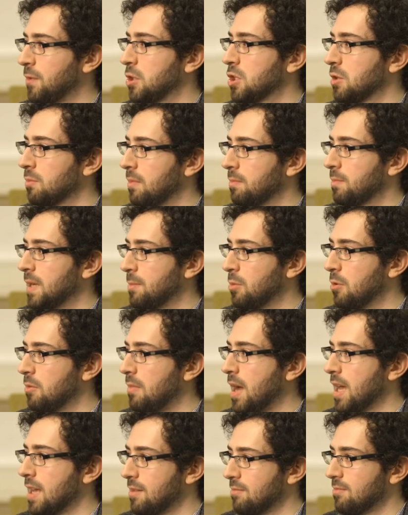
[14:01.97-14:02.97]
future people
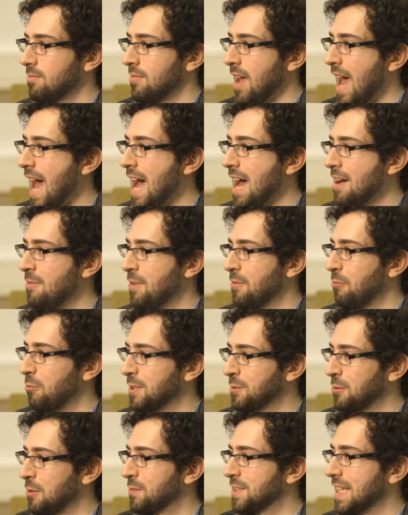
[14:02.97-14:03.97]
might have if we
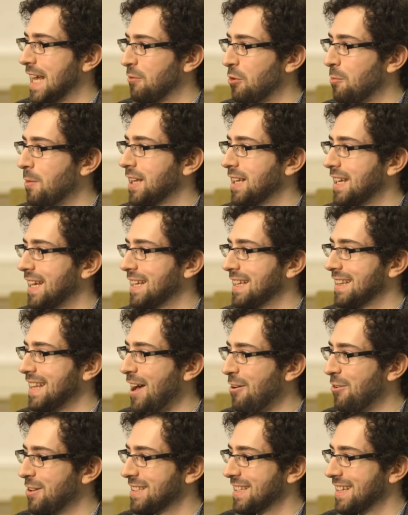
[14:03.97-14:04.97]
sort of save our money and
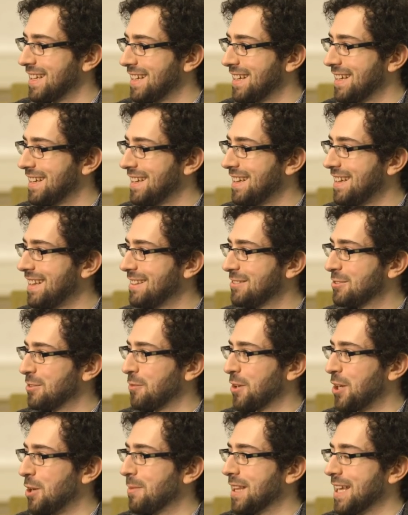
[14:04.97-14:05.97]
allow it to right. sort
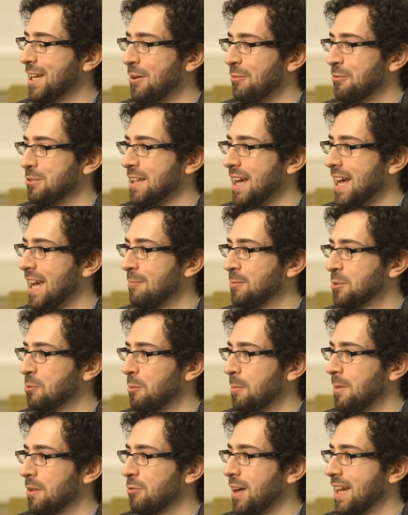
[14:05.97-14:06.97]
of accumulate over time? Should
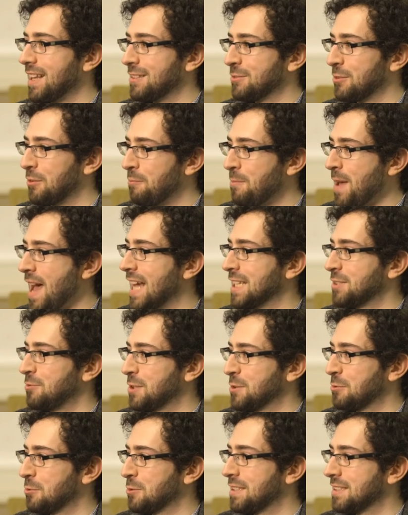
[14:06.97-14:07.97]
we be trying to sort of pass
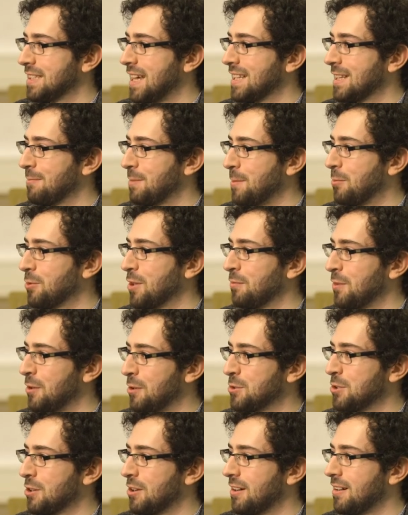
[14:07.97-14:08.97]
resources on to people in the
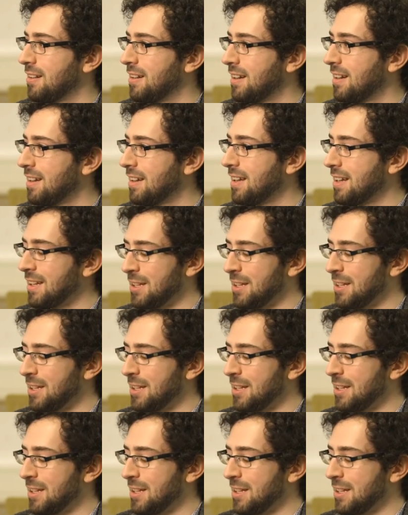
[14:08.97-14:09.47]
future? Yeah.